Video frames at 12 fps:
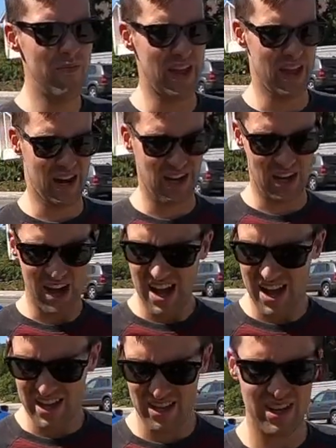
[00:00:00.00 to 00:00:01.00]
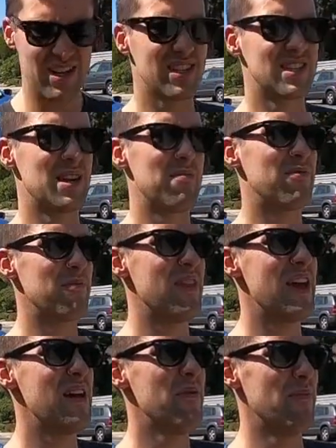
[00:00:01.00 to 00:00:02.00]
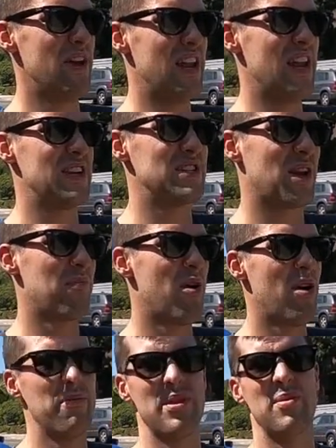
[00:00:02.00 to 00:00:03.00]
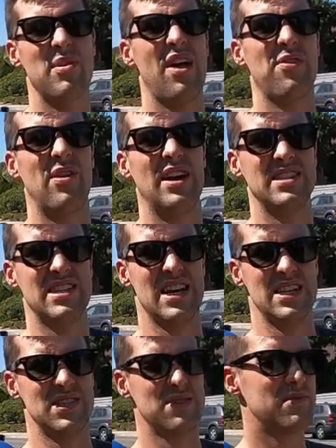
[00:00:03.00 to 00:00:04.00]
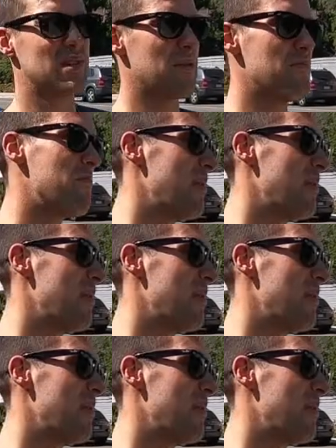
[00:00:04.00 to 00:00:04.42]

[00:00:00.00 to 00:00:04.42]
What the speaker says: And I got some from them, and I took them home, and they were not the right size. So I took them